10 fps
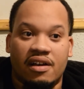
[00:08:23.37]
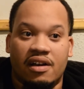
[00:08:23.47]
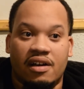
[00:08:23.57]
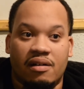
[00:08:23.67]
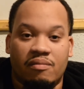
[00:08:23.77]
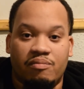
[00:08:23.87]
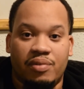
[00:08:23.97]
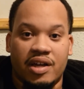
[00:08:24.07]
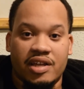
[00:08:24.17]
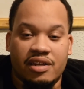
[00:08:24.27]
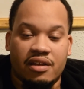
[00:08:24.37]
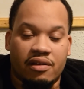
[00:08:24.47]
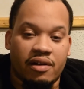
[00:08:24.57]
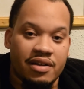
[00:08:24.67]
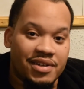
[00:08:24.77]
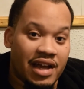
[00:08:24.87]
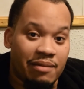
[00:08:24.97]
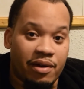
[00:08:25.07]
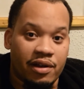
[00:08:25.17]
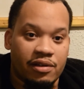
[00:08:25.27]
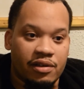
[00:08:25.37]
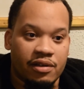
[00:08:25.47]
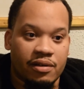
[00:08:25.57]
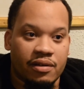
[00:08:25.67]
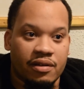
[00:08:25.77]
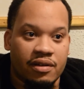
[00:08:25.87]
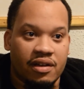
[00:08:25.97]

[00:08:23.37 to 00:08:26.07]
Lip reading: But he did a great job on the hook.